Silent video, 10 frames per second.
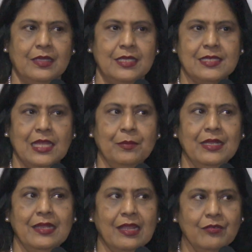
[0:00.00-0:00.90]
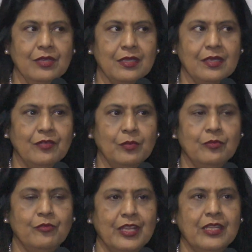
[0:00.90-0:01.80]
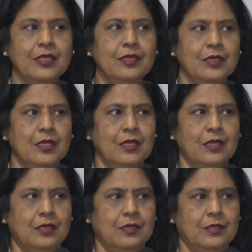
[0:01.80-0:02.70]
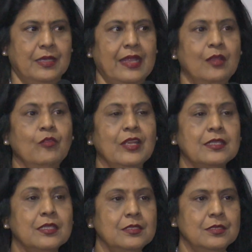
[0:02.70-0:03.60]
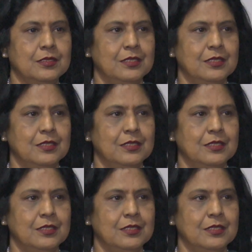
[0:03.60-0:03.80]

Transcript: this can be never give him very elevated